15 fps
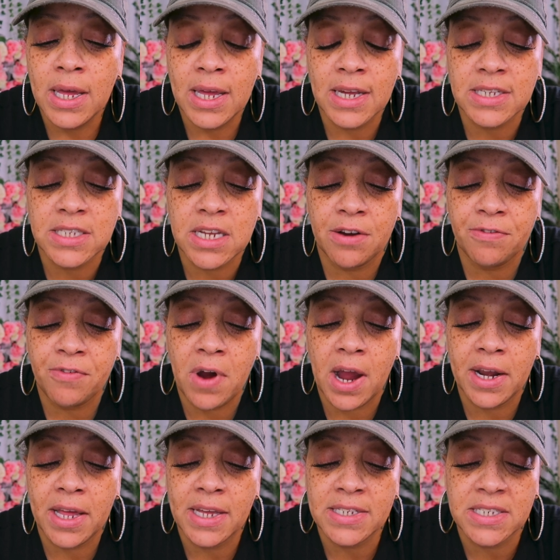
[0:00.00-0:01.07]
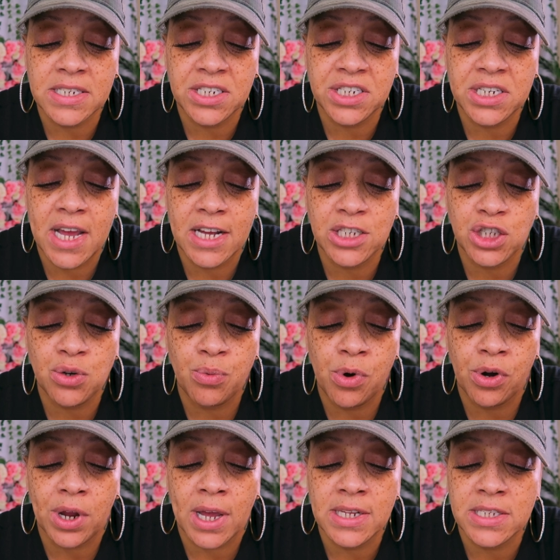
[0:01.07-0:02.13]
except Friday, since she had to
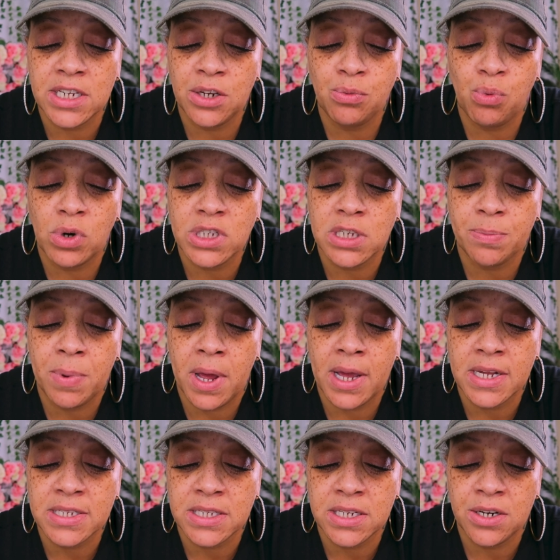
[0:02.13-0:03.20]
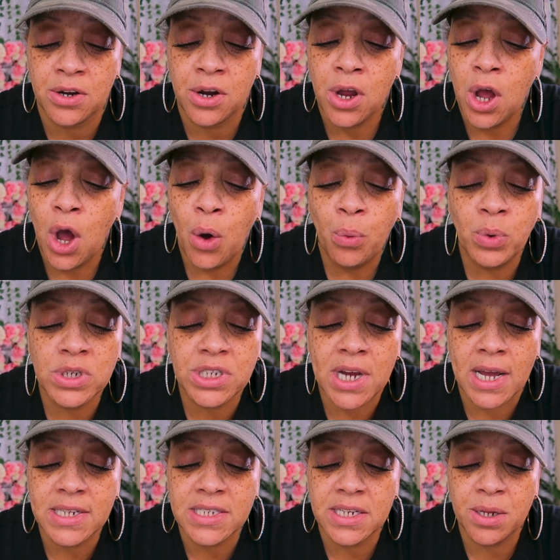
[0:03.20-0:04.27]
work and didn't want to pay a sitter, which
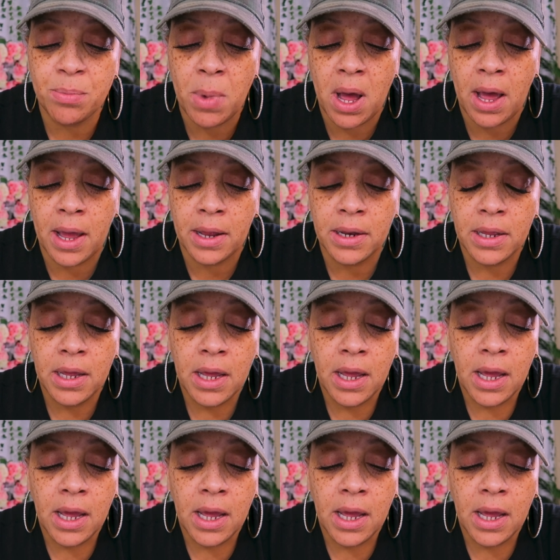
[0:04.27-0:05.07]
I didn't mind.